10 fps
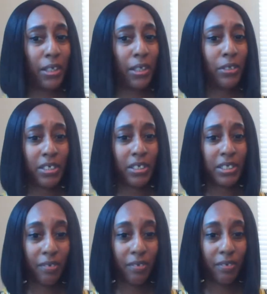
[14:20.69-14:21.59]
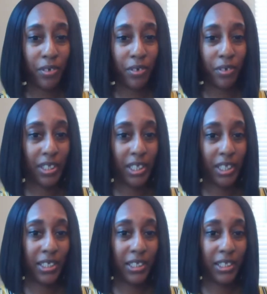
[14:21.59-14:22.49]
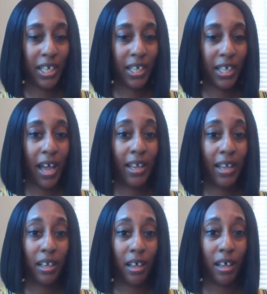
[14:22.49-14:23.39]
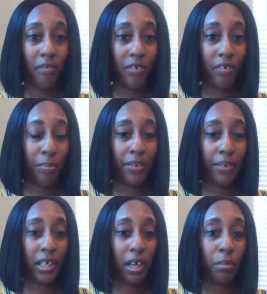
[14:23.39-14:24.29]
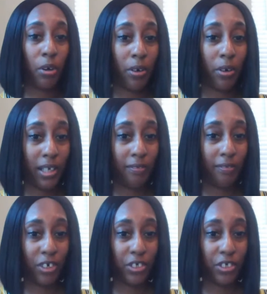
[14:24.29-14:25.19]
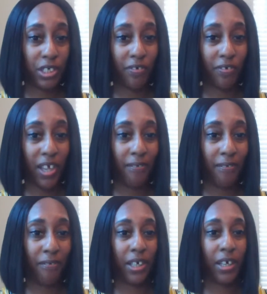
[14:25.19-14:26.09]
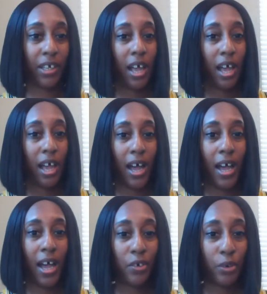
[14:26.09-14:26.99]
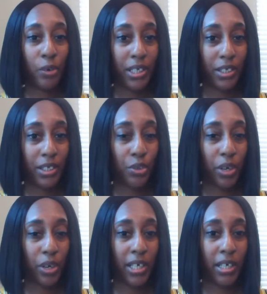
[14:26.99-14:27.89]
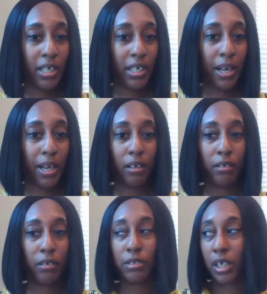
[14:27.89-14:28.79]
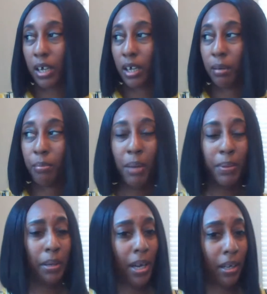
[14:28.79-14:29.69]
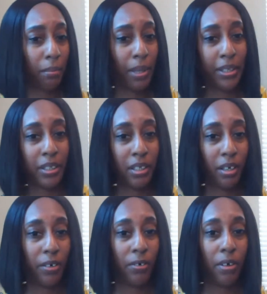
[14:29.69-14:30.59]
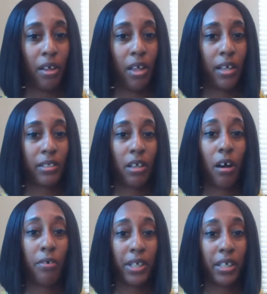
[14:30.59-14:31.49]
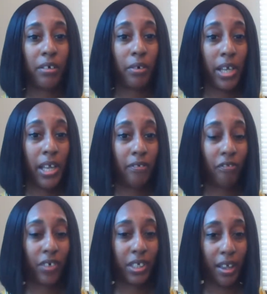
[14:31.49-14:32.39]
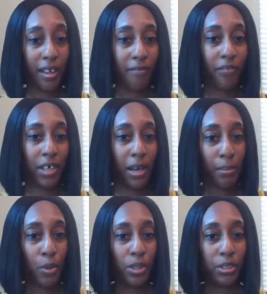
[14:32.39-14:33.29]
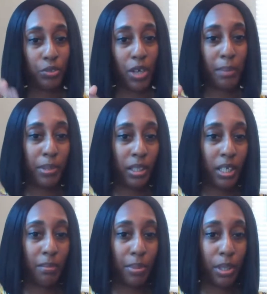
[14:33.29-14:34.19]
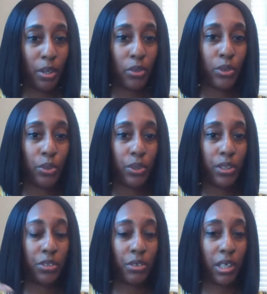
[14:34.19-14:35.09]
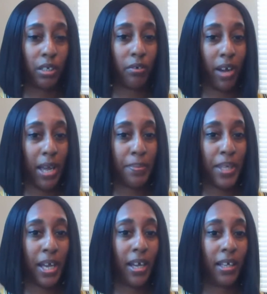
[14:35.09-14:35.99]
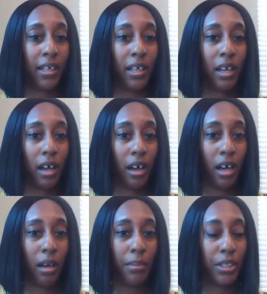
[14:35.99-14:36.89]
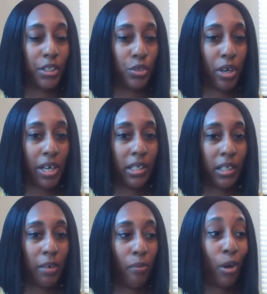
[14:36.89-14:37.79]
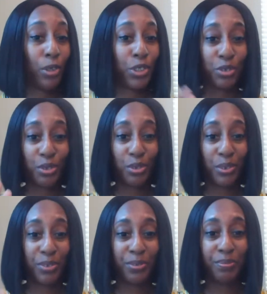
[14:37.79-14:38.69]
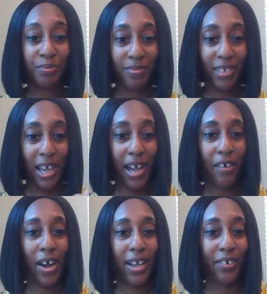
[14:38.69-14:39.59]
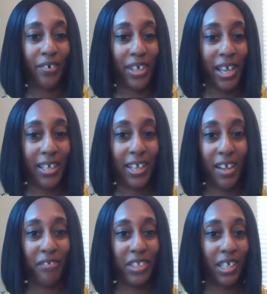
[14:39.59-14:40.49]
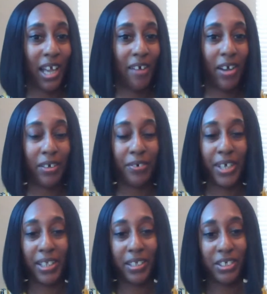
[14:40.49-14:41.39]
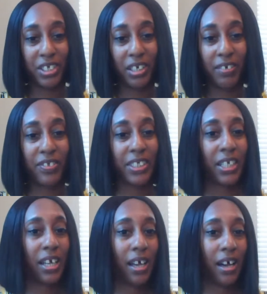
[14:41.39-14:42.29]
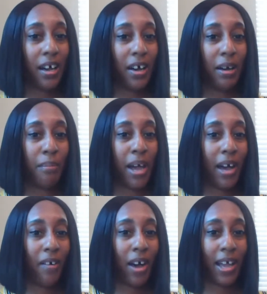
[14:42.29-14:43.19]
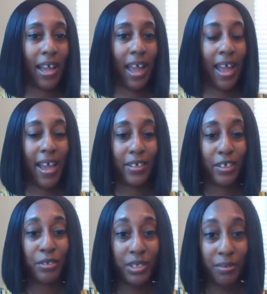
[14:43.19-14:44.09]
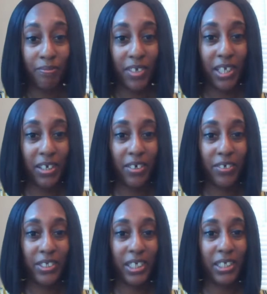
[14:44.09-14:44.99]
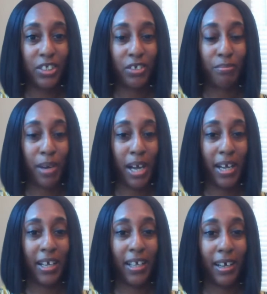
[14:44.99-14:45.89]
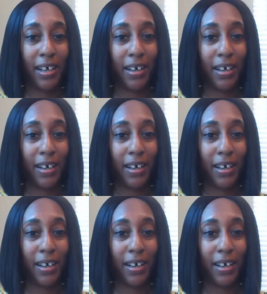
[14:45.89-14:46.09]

those are just a few of the things that I love about the upgraded version of Canva. I created a training about probably about a month ago. It's called Get Creative with Canva. I'm going to drop the link below so that you can grab that. It's a training that walks you through how I create everything, how I create the GIFs, how I add YouTube videos into my